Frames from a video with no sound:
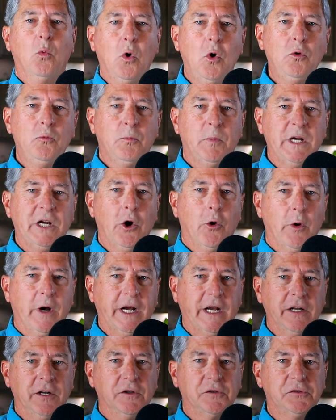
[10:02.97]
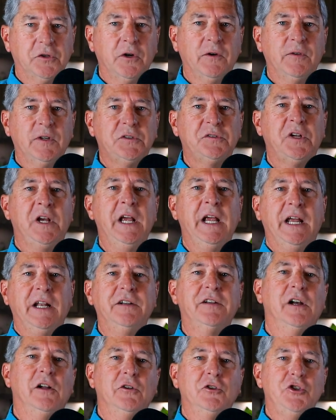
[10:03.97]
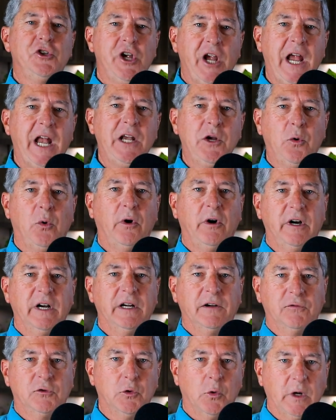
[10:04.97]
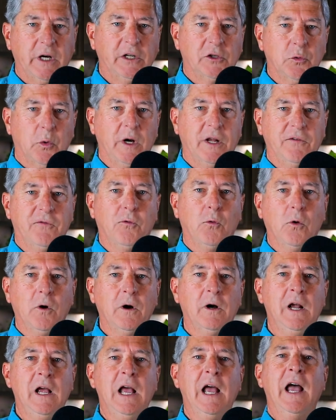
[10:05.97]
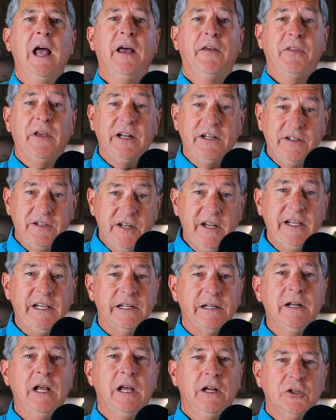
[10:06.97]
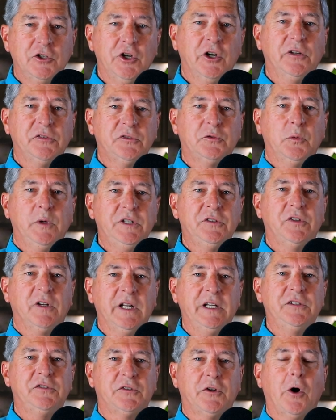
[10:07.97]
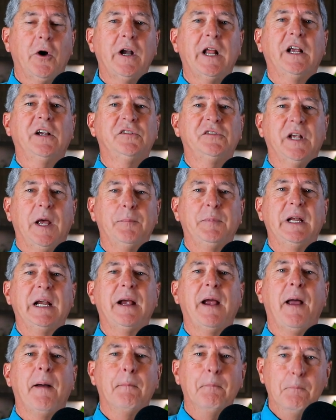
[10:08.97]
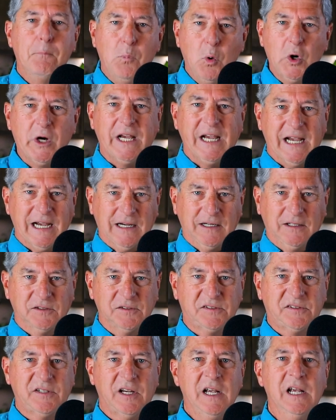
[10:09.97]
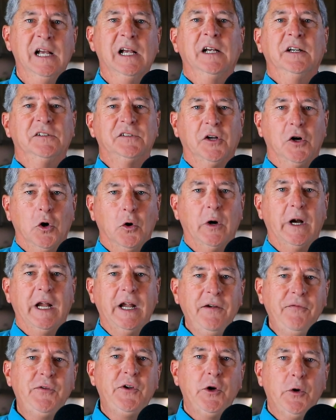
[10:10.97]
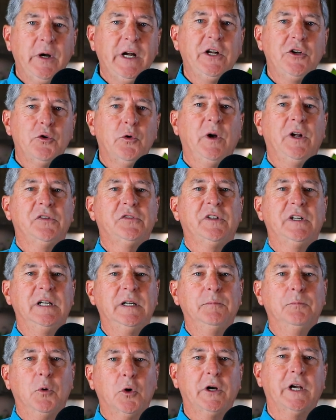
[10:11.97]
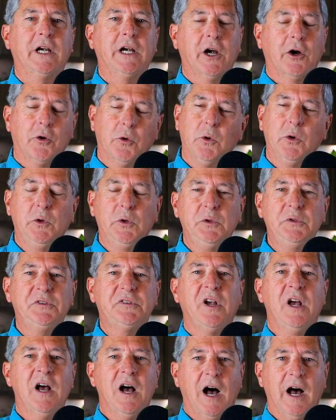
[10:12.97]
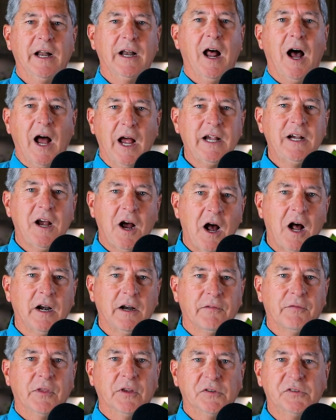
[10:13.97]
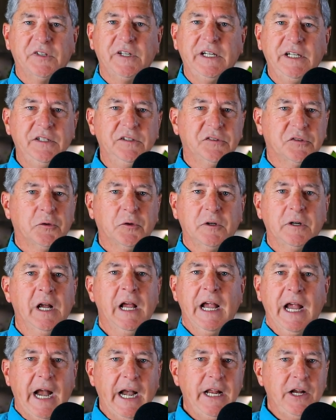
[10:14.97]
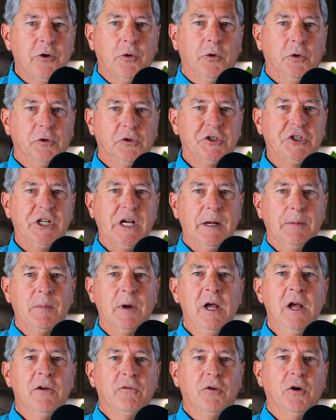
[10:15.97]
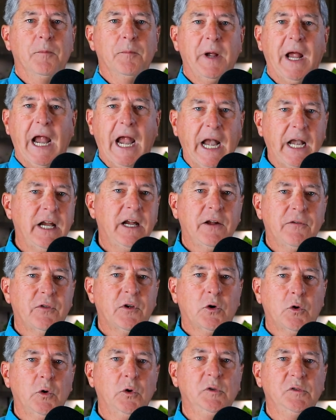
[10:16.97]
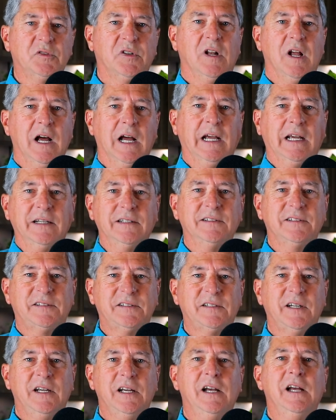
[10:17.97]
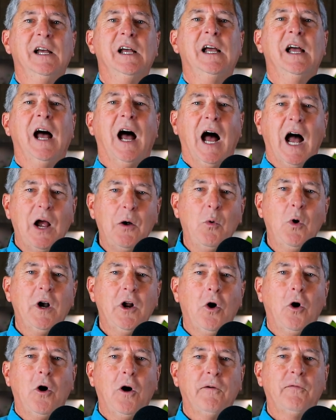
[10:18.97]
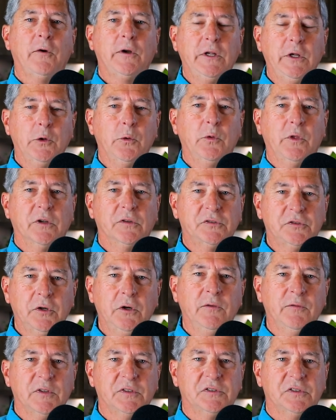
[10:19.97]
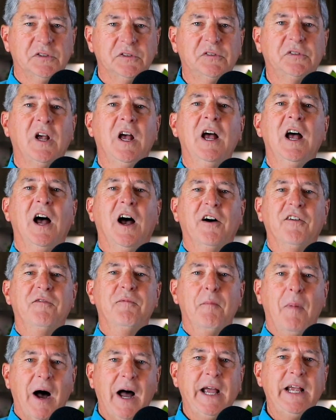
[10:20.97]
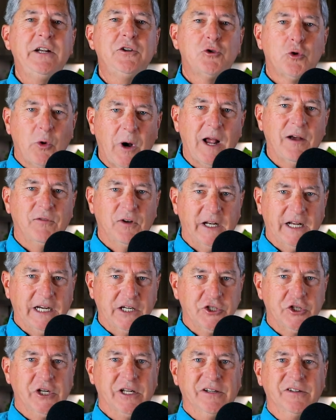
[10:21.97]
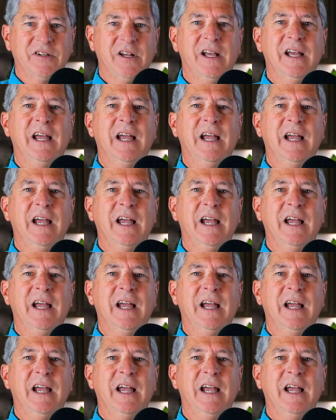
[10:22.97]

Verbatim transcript: won't be going into service until January of 2024, they did just recently start accepting bookings. So if you're interested in booking a cruise on Icon of the Seas or any cruise ship from any of the cruise lines, I want to offer you the services of my travel agent,